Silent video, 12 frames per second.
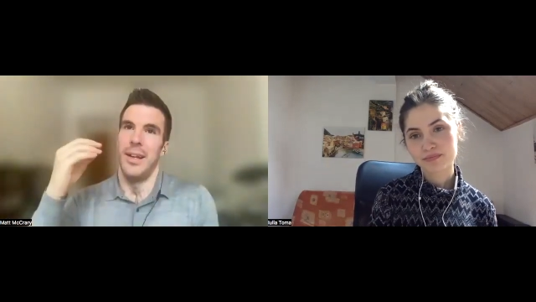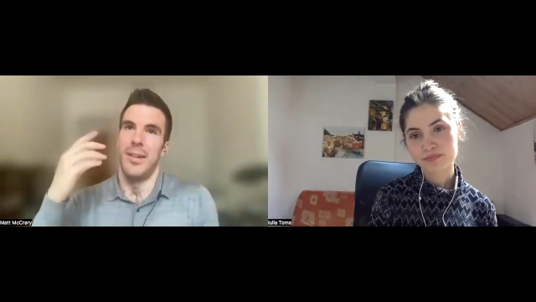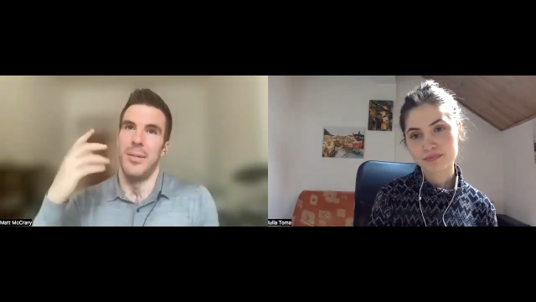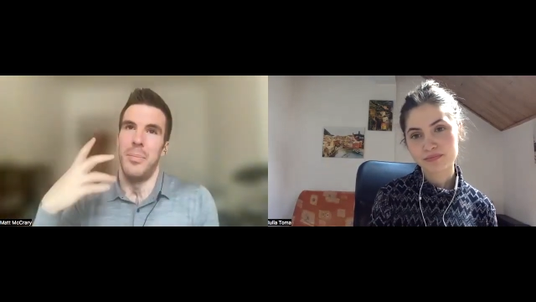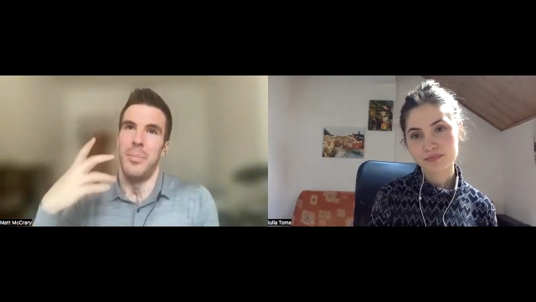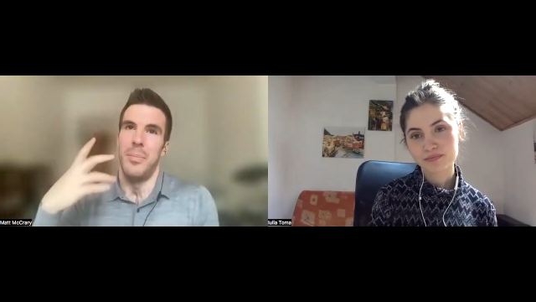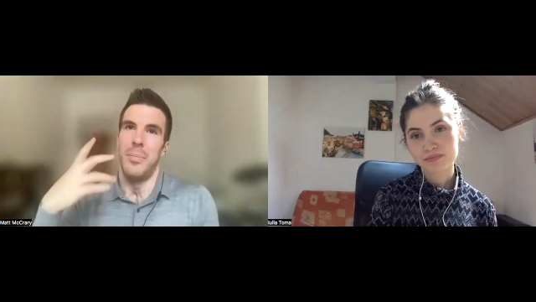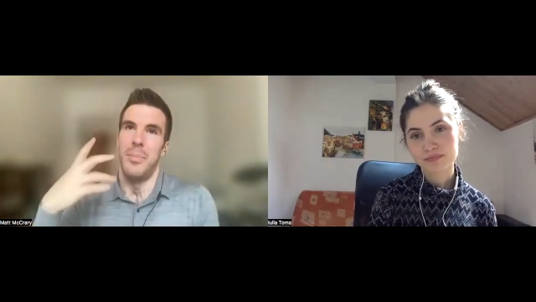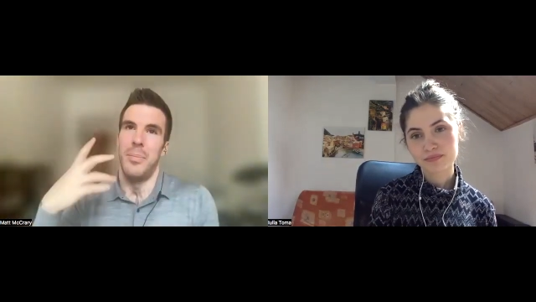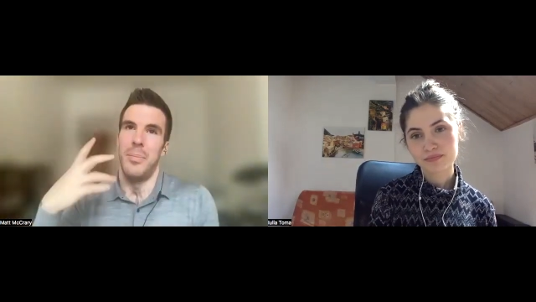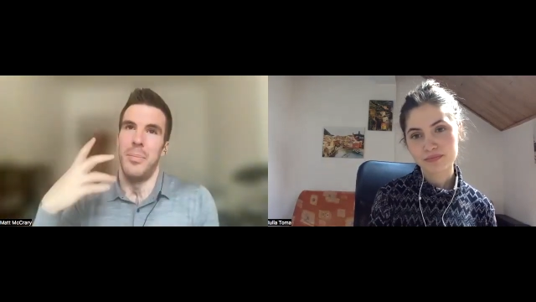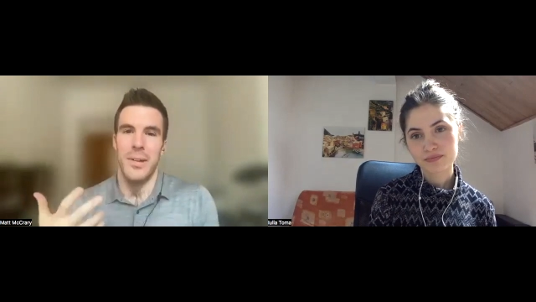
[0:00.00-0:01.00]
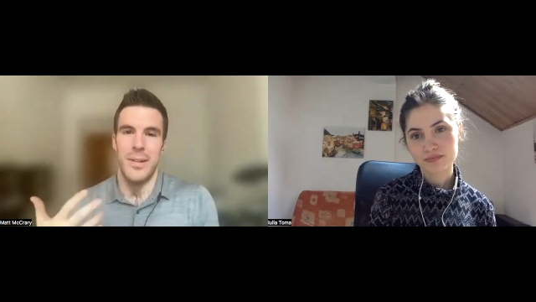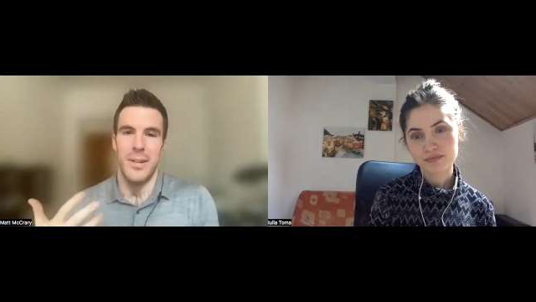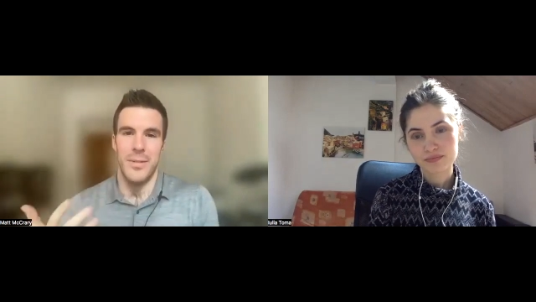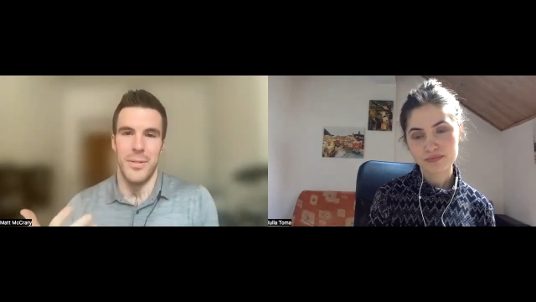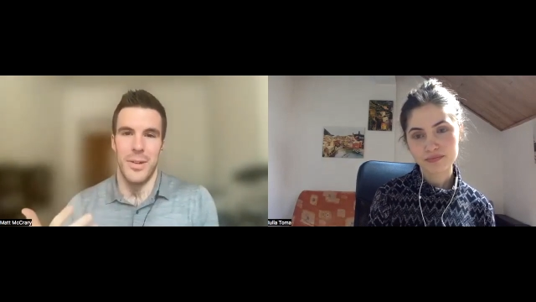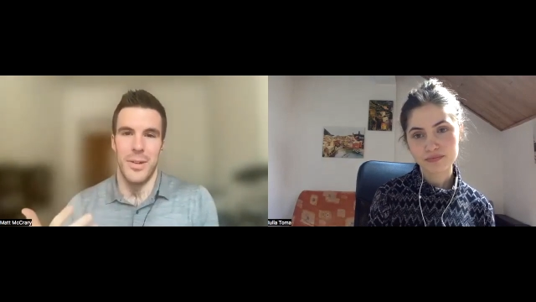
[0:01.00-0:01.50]
Speaker 1: it's a, it's
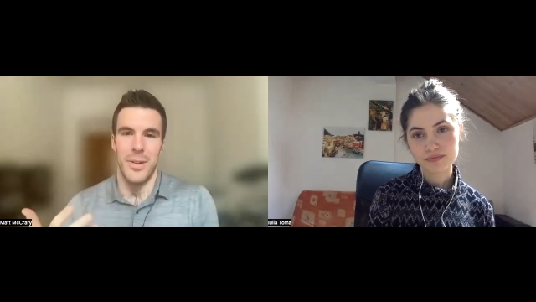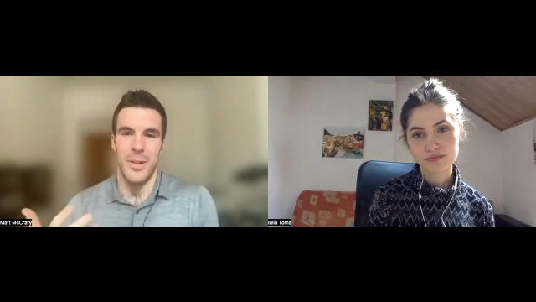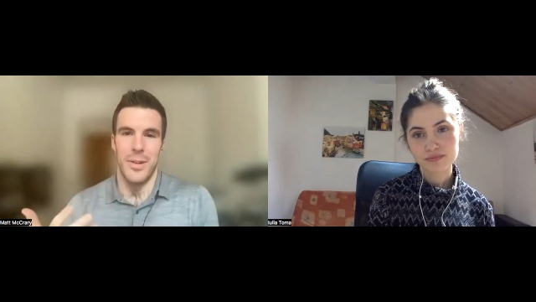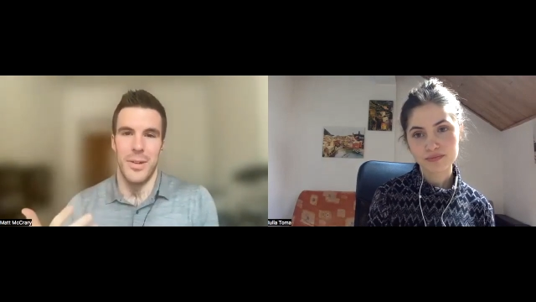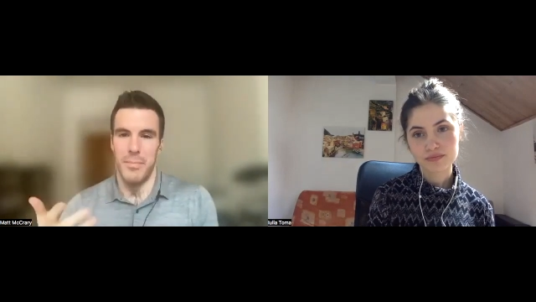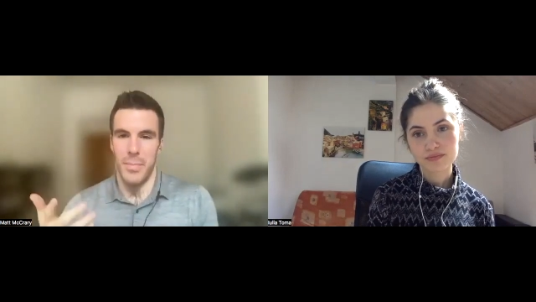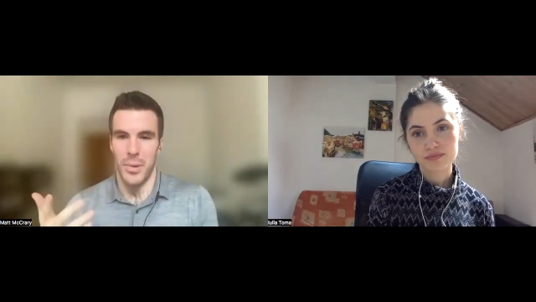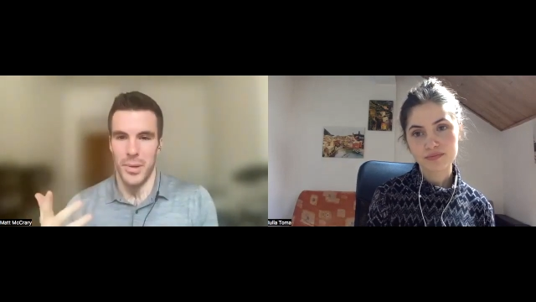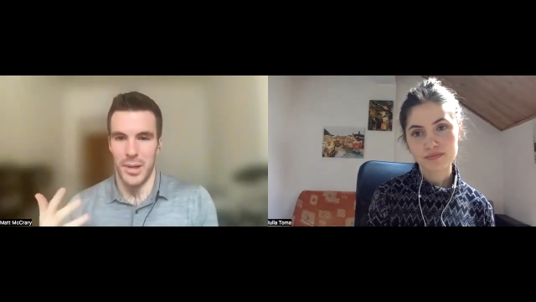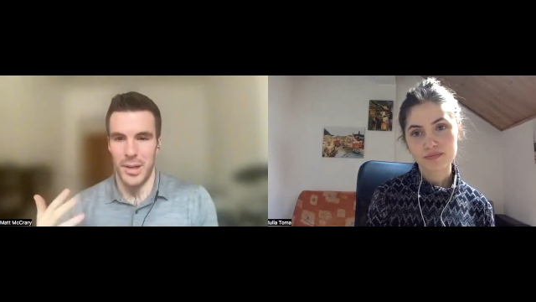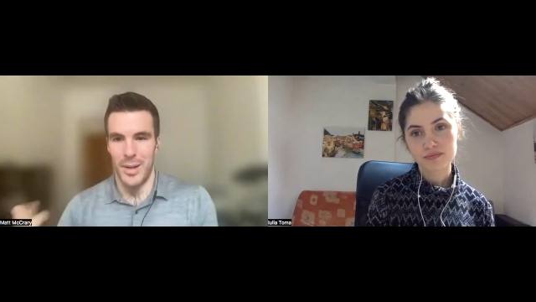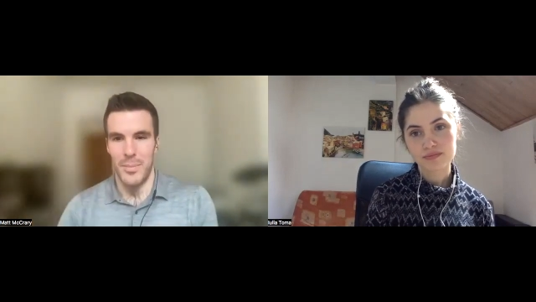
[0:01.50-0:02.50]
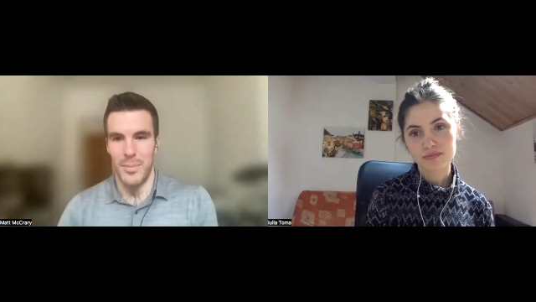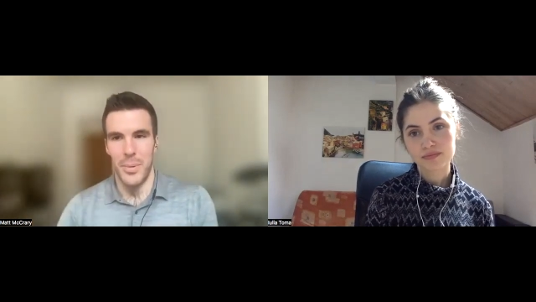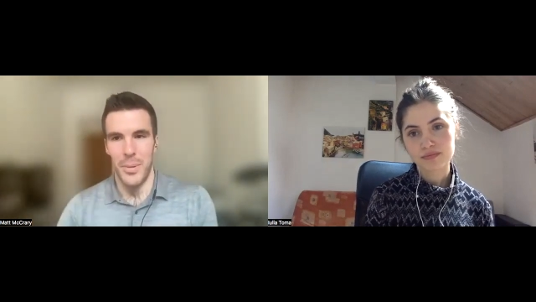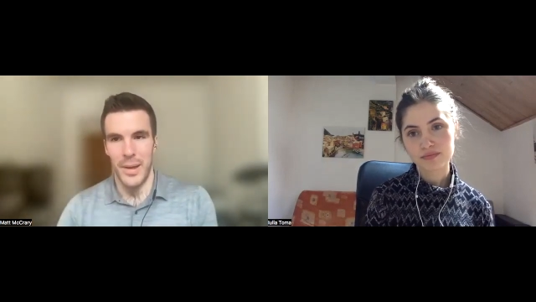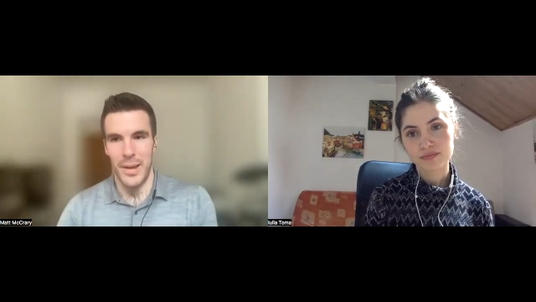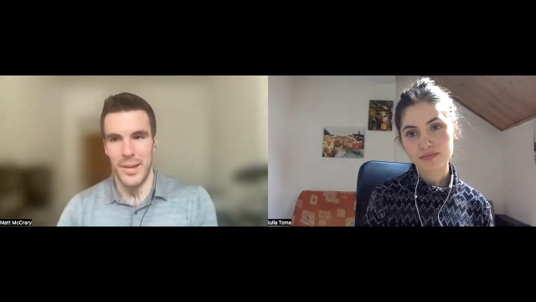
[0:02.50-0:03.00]
more difficult and more
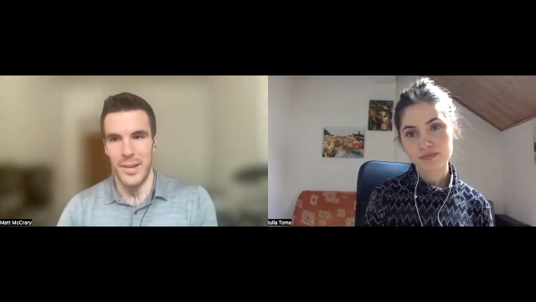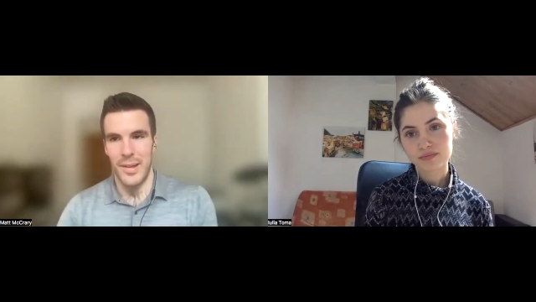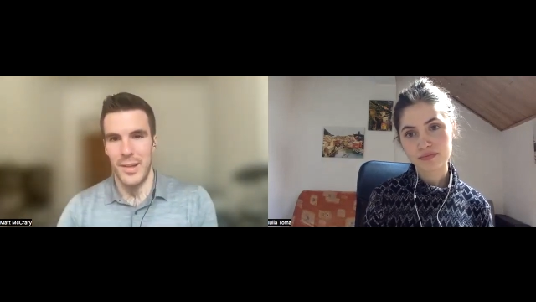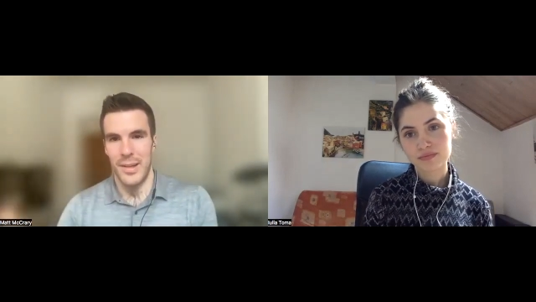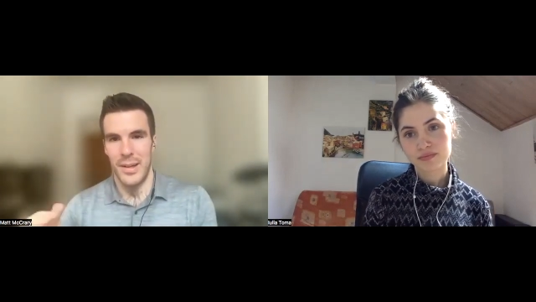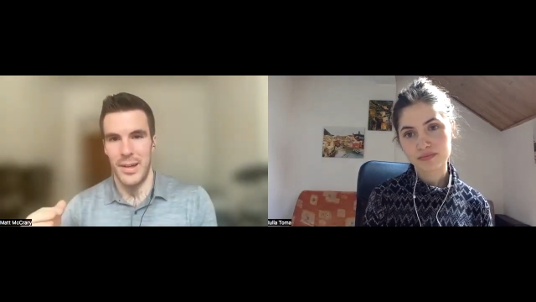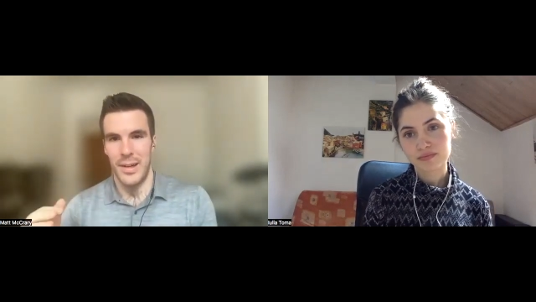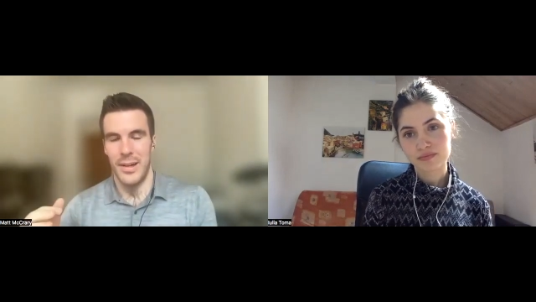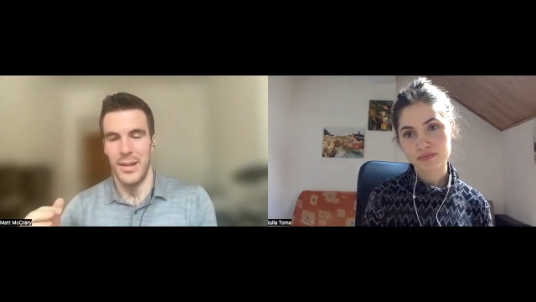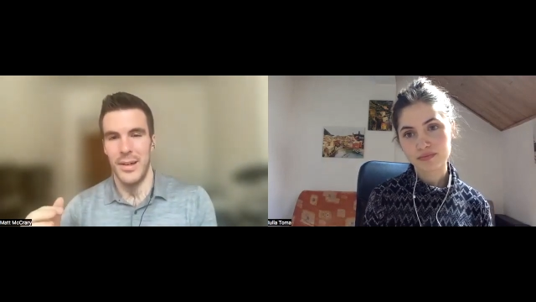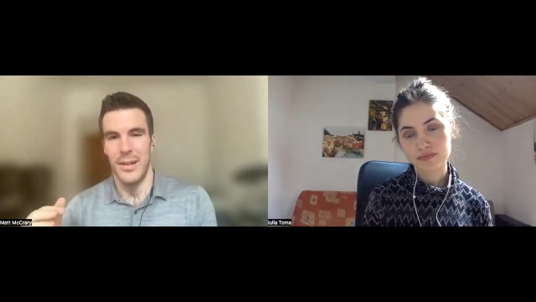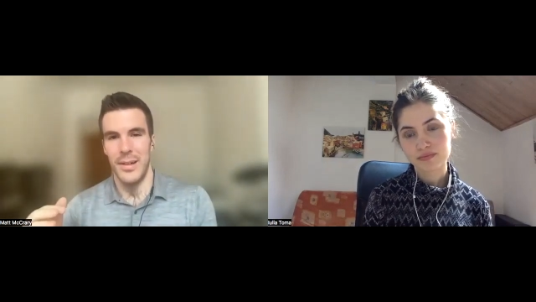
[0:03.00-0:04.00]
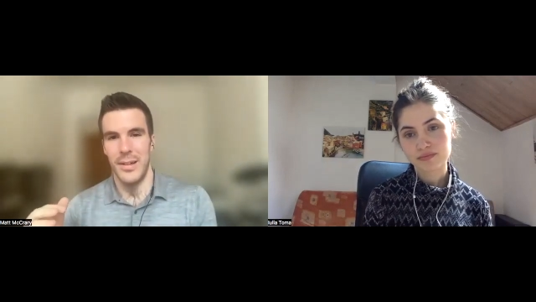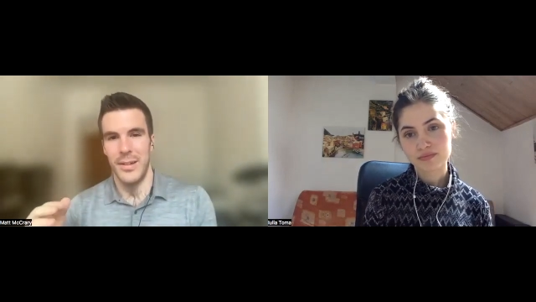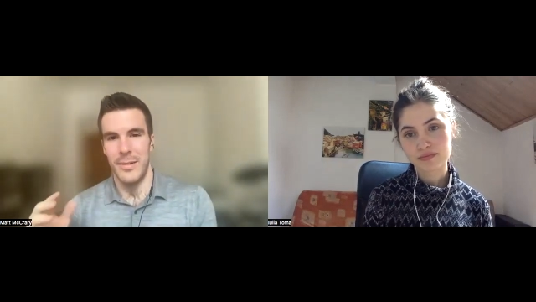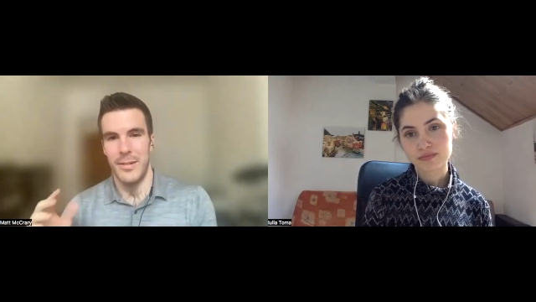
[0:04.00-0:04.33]
complex uh,